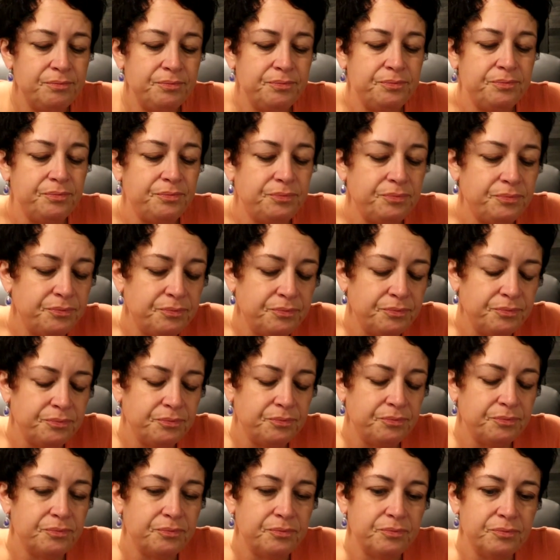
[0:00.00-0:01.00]

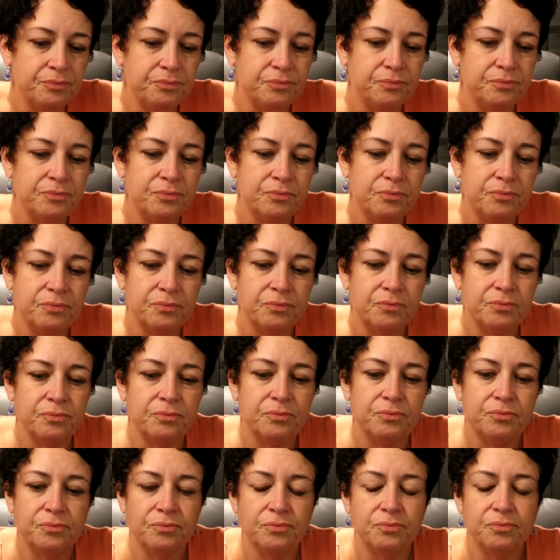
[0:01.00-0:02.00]

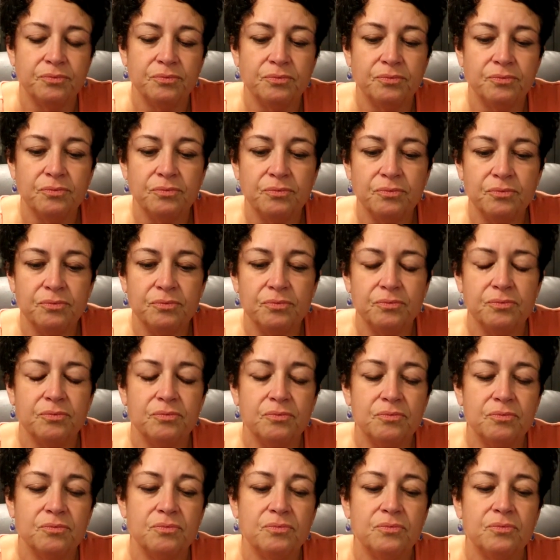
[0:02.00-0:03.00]

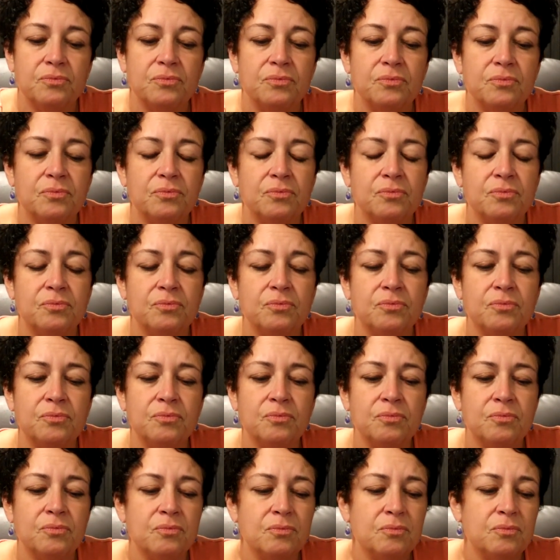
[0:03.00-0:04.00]

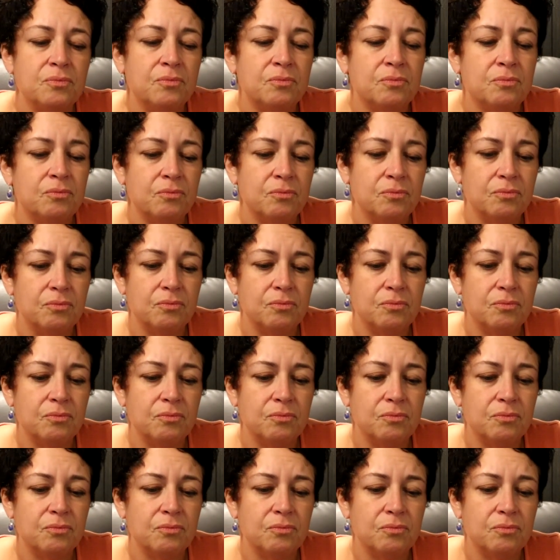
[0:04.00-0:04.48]
Nobody speaks.